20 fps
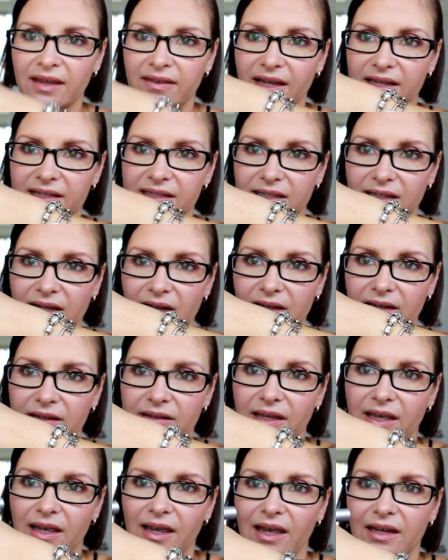That's the colour
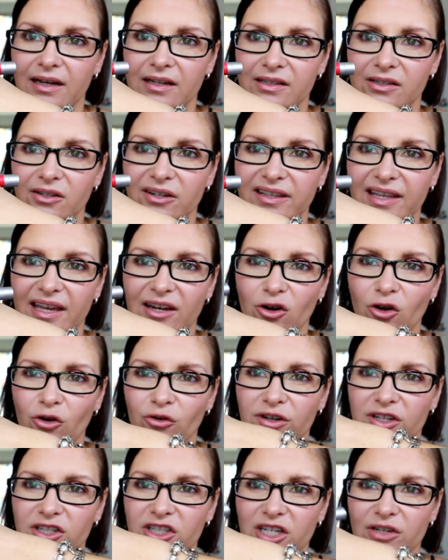there, and it's sort of that
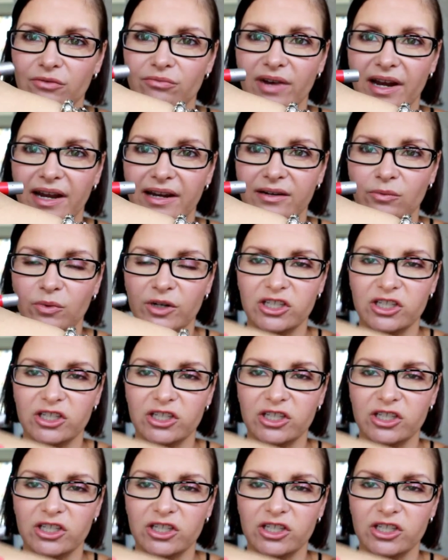orangey red,